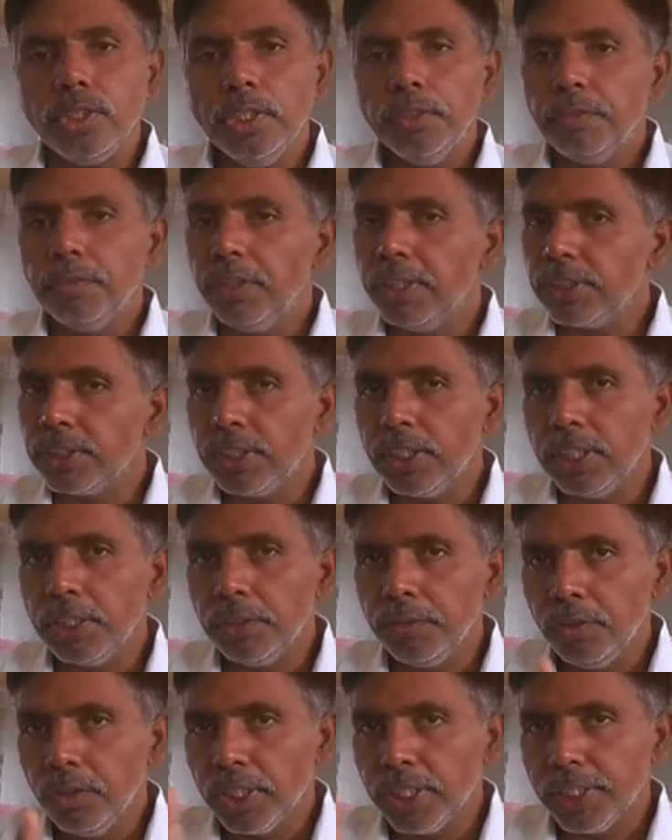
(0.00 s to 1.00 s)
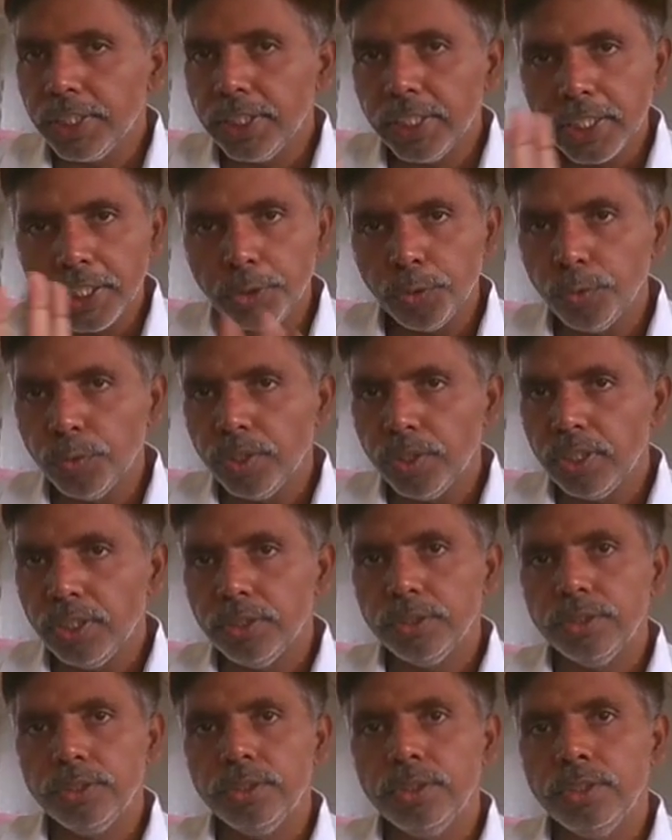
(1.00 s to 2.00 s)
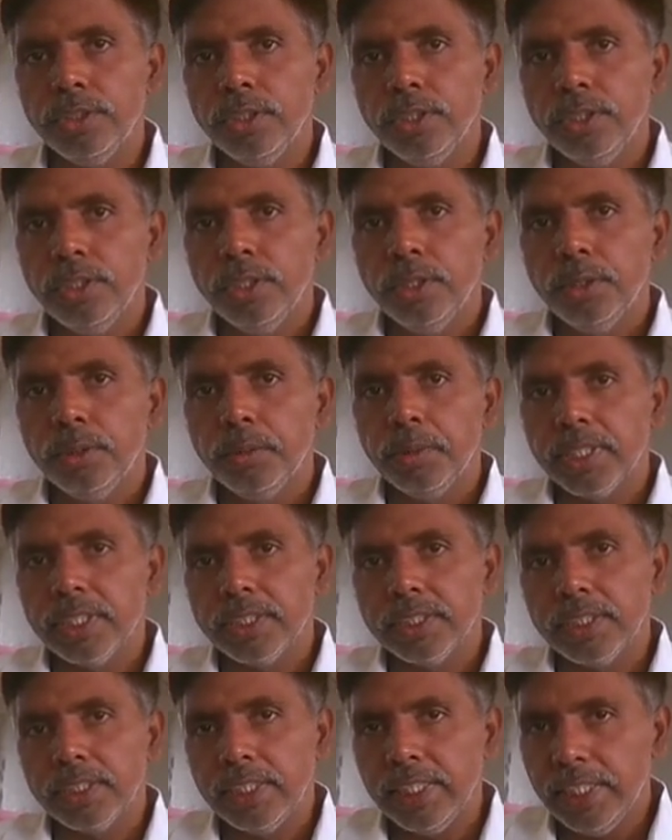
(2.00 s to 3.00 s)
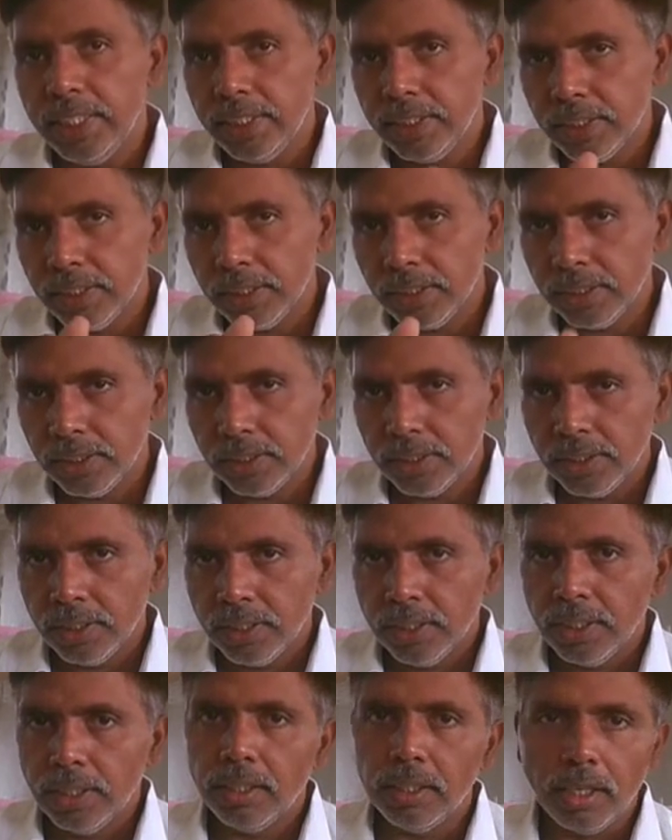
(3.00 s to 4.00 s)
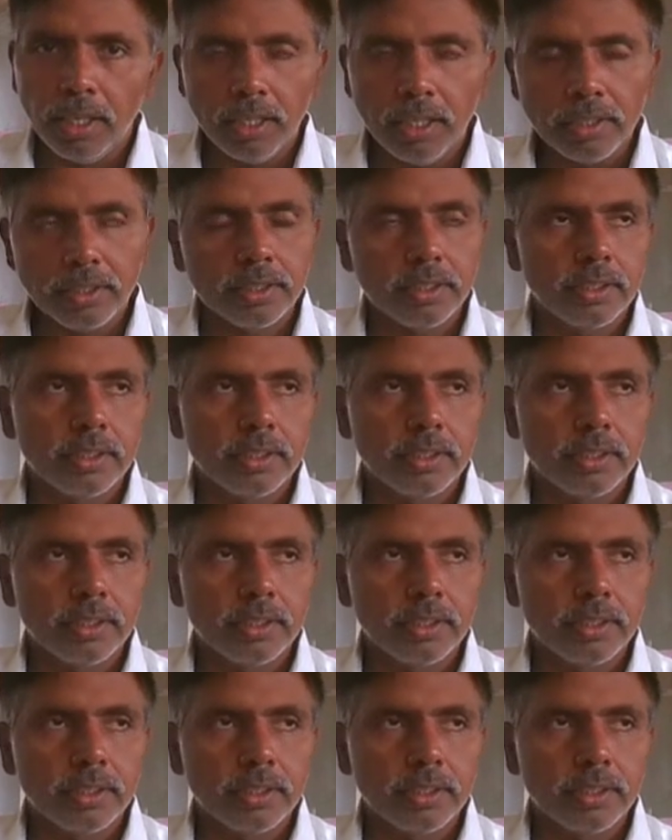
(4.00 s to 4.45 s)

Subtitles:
First thing you will get negative value because heat loss